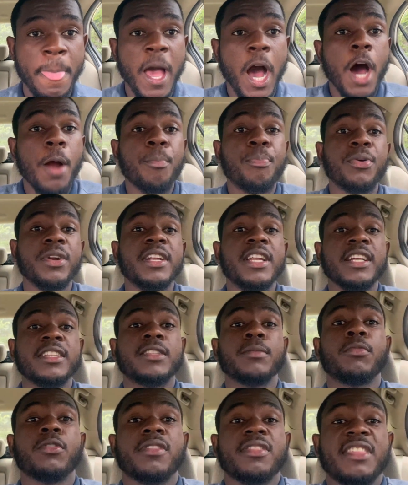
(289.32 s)

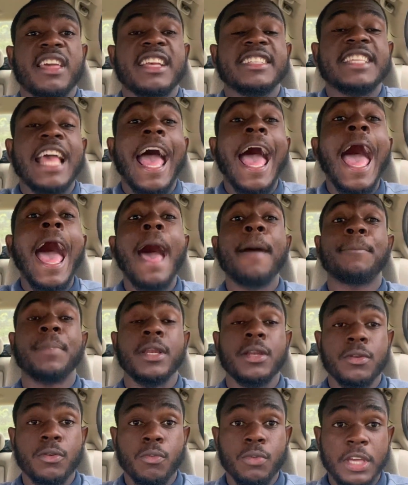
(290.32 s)
unpredictable things happen,
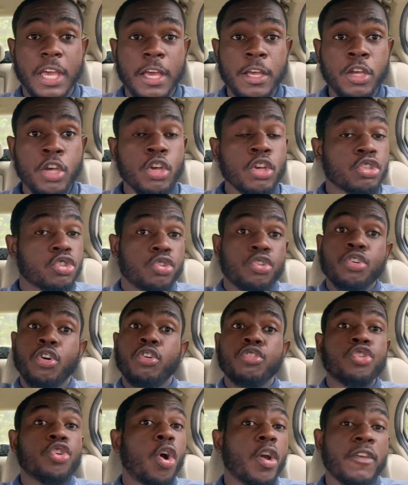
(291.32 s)
okay? So you
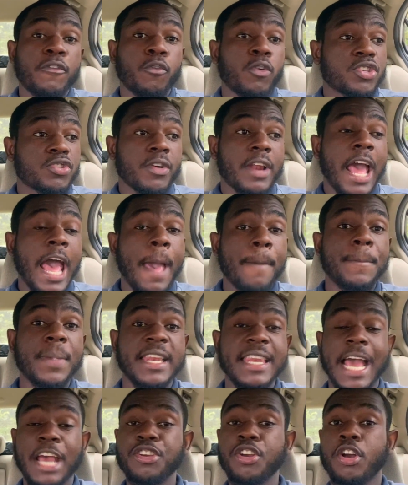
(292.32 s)
don't know if what's going to
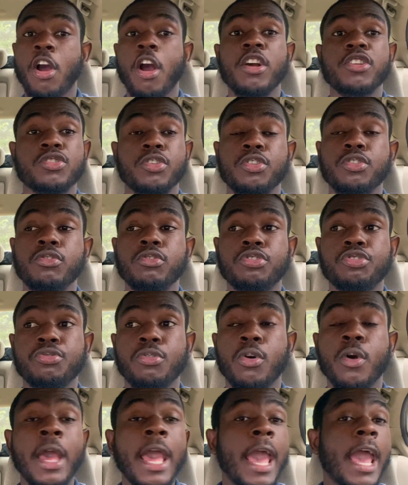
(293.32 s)
happen. Now your car is on
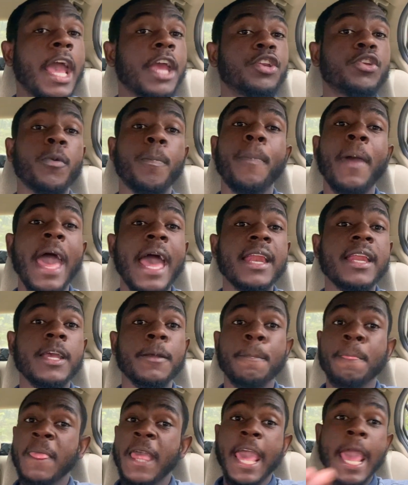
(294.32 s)
neutral and you panic
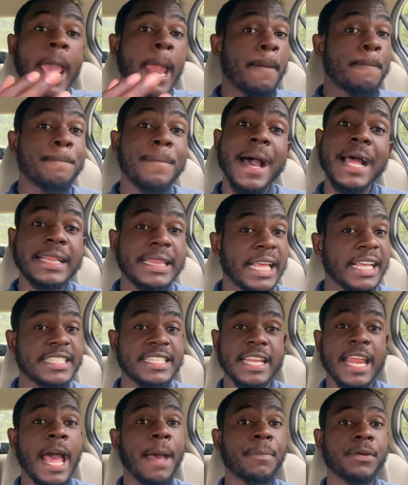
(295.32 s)
and bad things
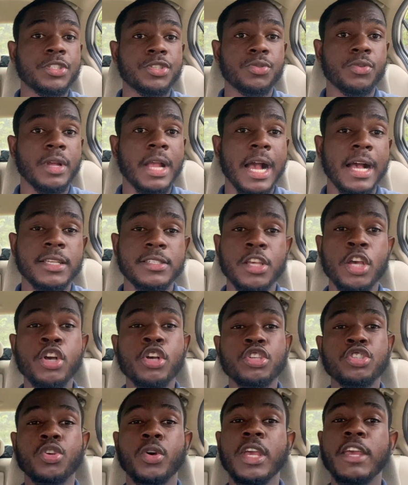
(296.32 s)
can happen to you guys.
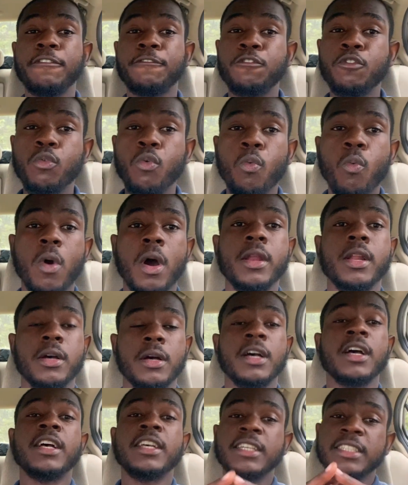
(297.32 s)
So if you want to
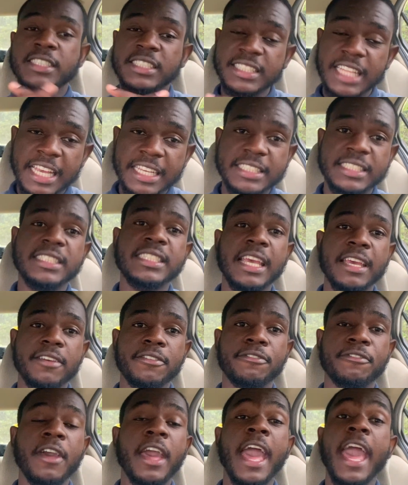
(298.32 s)
stay
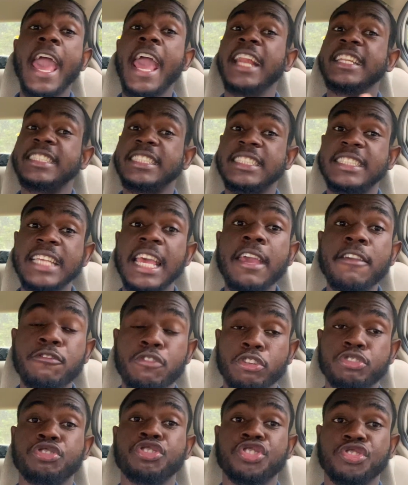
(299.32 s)
safe and save
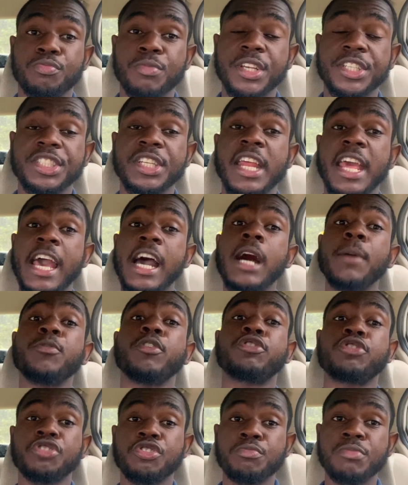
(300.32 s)
your transmission and help your
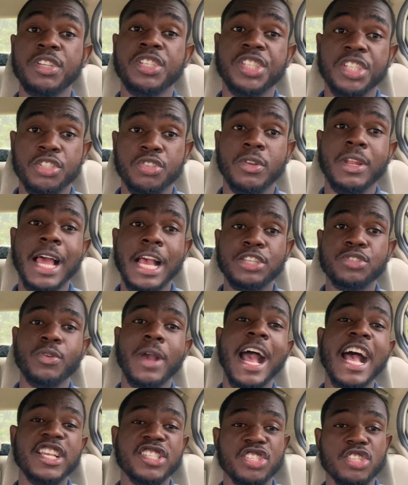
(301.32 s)
transmission to last you
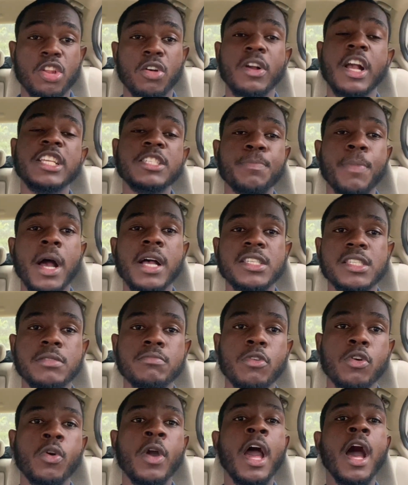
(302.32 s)
as long as
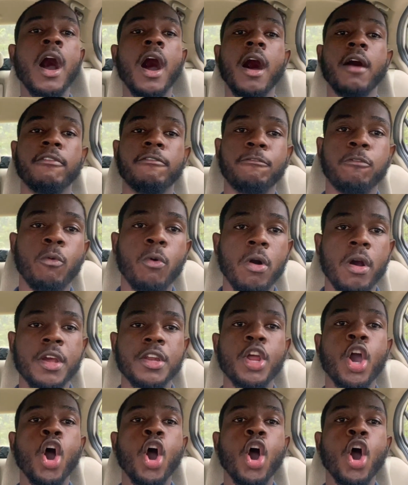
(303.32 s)
possible. Avoid